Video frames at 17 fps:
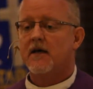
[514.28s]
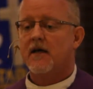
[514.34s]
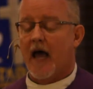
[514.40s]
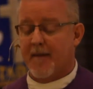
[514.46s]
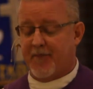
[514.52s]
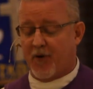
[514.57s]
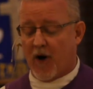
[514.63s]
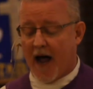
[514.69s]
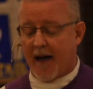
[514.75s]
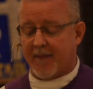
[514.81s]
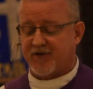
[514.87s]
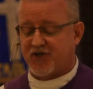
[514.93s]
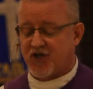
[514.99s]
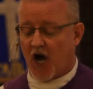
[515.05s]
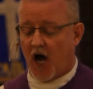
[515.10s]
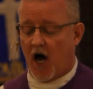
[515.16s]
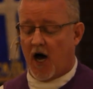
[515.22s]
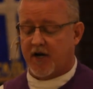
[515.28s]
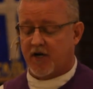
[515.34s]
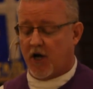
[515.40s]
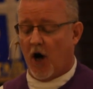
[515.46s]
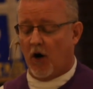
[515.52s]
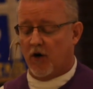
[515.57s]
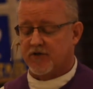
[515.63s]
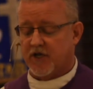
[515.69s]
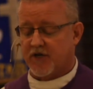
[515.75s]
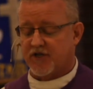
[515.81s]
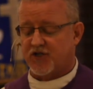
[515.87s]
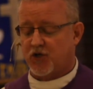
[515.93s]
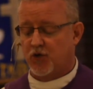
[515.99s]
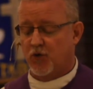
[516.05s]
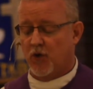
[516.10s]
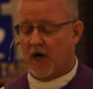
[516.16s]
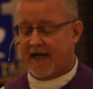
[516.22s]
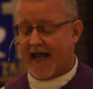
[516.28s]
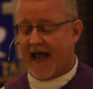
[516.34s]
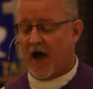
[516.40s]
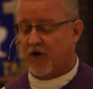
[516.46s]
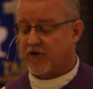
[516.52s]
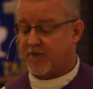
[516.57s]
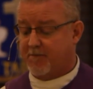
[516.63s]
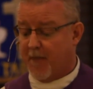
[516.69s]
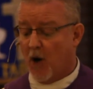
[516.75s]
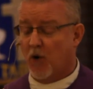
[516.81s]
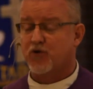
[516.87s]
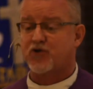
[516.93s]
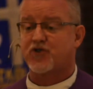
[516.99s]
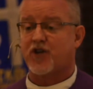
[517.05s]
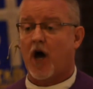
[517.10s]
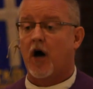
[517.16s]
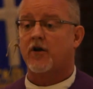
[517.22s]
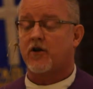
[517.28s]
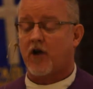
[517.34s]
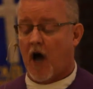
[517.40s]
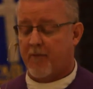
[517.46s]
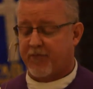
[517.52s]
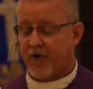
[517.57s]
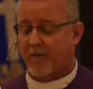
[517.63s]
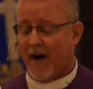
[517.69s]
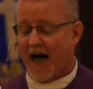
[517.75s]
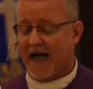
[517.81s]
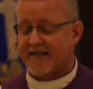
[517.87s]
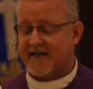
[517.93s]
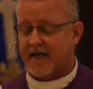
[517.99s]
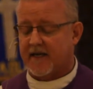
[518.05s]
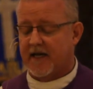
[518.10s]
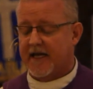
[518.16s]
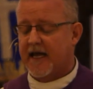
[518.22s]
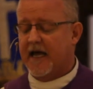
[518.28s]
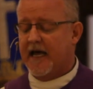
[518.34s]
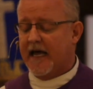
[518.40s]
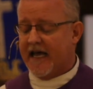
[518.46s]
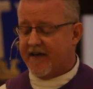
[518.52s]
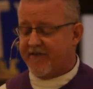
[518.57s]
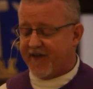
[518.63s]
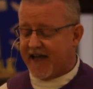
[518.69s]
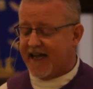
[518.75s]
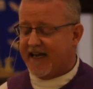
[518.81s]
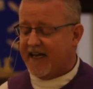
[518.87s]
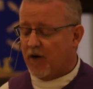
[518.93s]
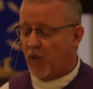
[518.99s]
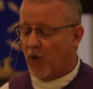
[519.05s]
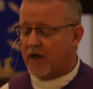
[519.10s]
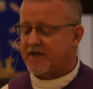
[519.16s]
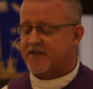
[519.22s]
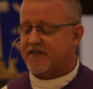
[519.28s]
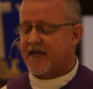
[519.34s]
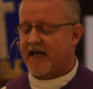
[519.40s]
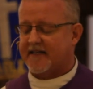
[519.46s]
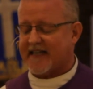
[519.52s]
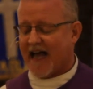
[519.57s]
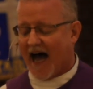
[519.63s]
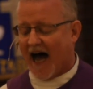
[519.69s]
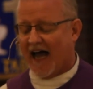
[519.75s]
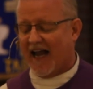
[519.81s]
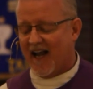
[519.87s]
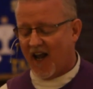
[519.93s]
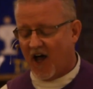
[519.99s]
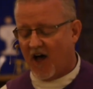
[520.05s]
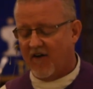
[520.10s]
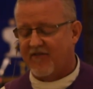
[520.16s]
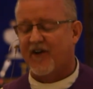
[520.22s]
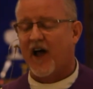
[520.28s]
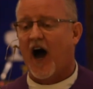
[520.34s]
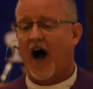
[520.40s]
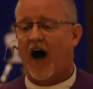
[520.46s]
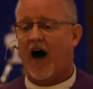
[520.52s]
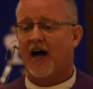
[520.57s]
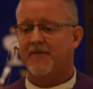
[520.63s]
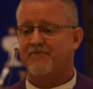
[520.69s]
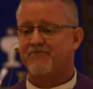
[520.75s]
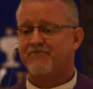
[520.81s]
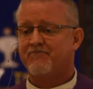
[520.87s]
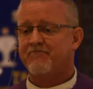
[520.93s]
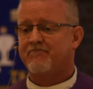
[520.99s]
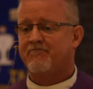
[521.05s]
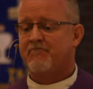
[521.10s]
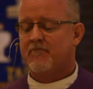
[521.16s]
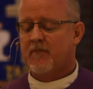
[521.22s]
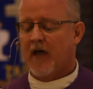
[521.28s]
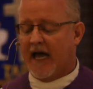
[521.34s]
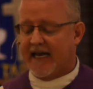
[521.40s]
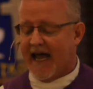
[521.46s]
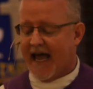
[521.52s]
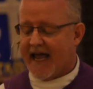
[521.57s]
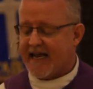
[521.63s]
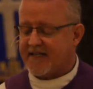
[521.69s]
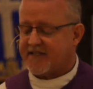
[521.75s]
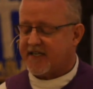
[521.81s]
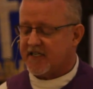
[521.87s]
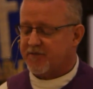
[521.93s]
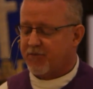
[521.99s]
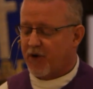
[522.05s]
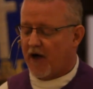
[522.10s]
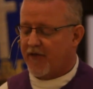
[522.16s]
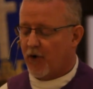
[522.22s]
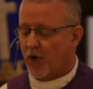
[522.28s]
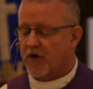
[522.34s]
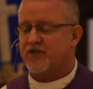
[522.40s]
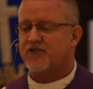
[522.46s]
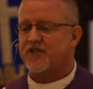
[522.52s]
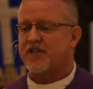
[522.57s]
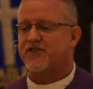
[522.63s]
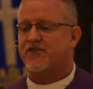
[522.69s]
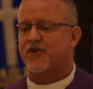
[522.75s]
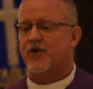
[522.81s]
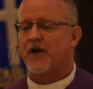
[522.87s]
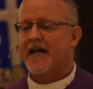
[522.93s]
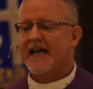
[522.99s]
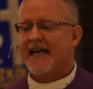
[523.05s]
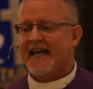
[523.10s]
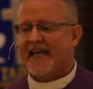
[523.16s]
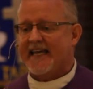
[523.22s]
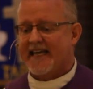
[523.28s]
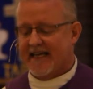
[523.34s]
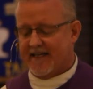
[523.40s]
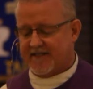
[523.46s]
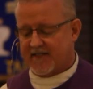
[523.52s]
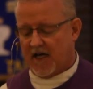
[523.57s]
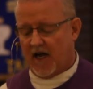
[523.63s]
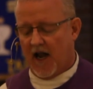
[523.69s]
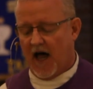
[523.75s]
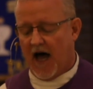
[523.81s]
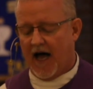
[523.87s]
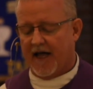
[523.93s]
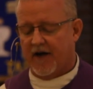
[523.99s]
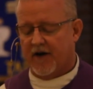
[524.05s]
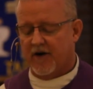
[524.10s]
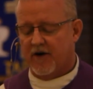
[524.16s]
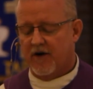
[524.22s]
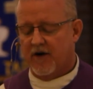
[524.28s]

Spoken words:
And perhaps John calls us to account most uncompromisingly. If anyone says, I love God, and hates his brother or sister, he is a liar.